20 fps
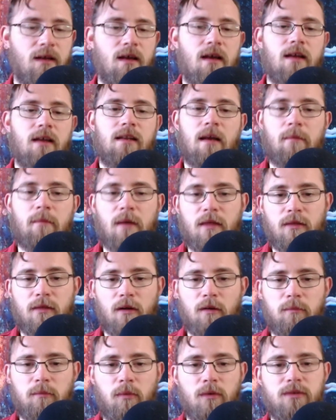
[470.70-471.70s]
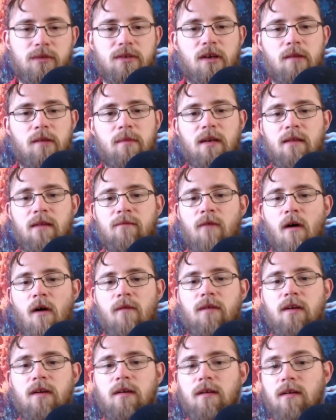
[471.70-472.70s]
Now, my third point is going to be
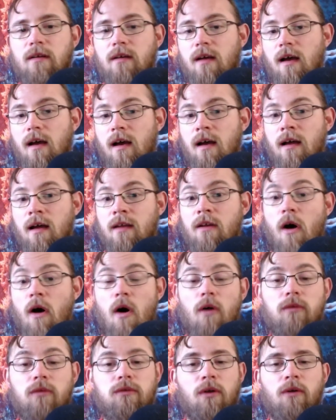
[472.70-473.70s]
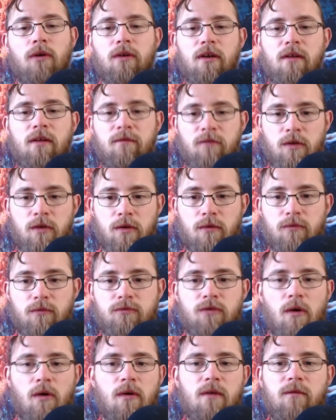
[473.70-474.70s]
involving an alternative view,
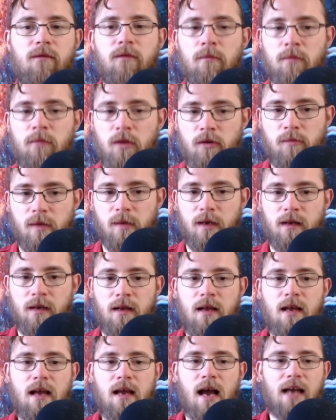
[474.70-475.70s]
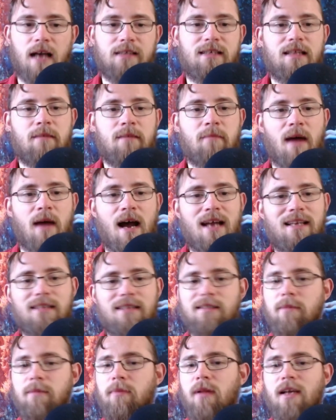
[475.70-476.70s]
drawing from Luhmann. I see the mind
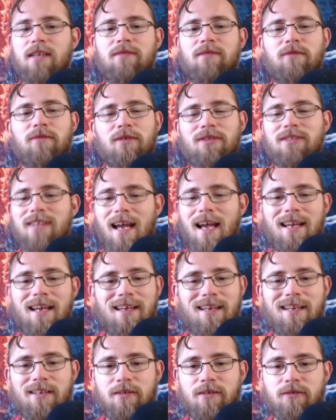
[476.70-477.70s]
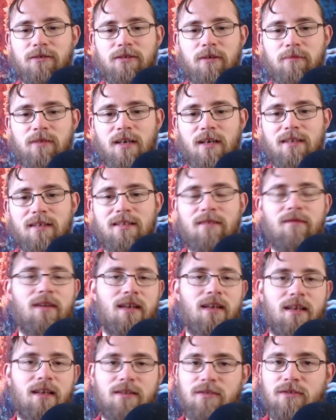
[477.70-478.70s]
as a place for psychic
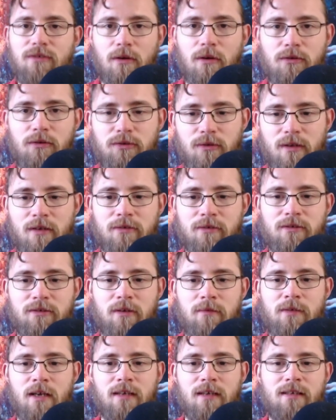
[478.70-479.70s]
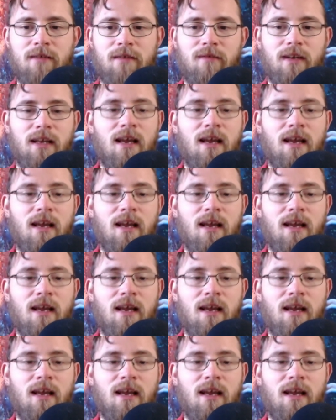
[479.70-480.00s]
intersubjectivity and social intersubjectivity.